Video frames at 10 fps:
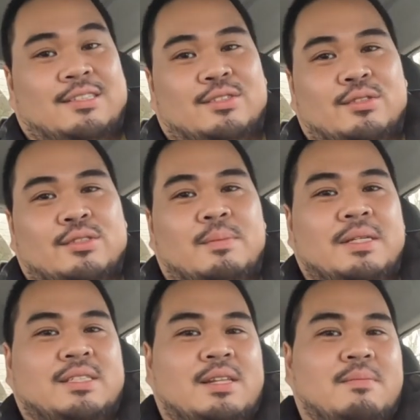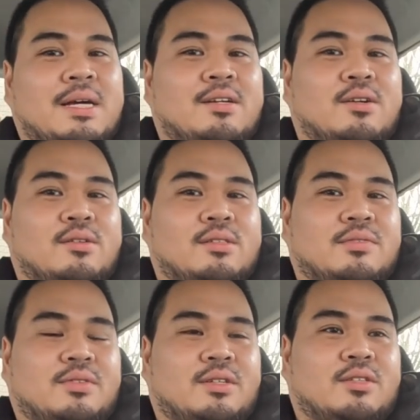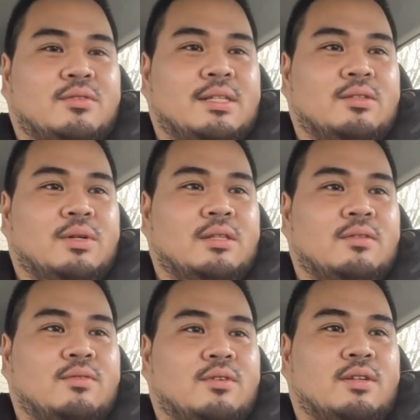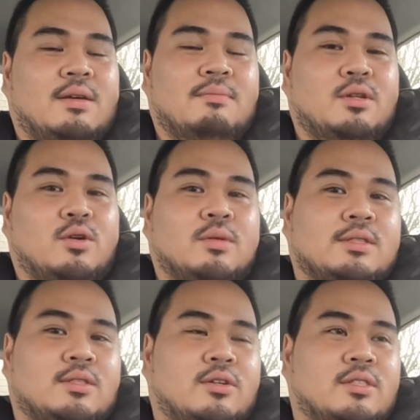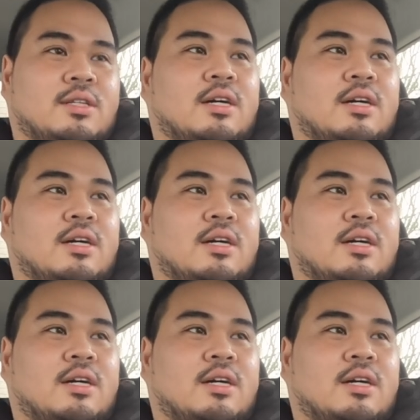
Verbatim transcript: yeah so those are basically my goals for 2024 let me know what yours